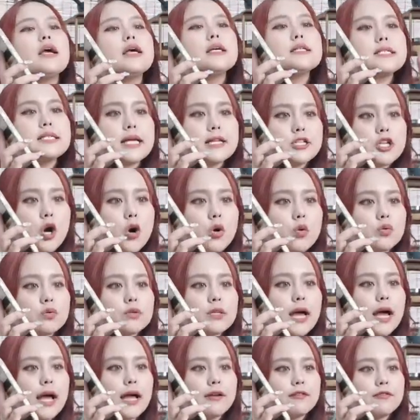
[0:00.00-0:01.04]
Santoku
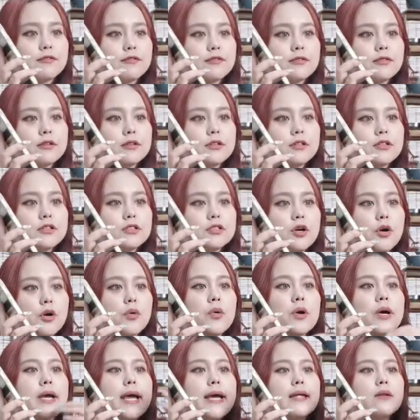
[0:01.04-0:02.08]
knife. So
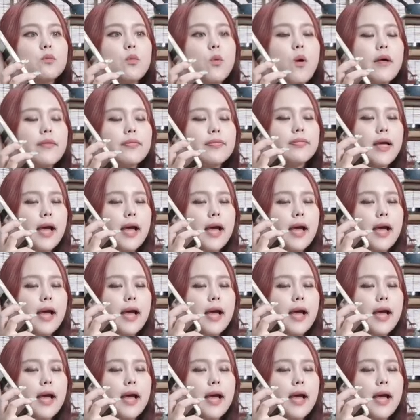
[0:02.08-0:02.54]
you get one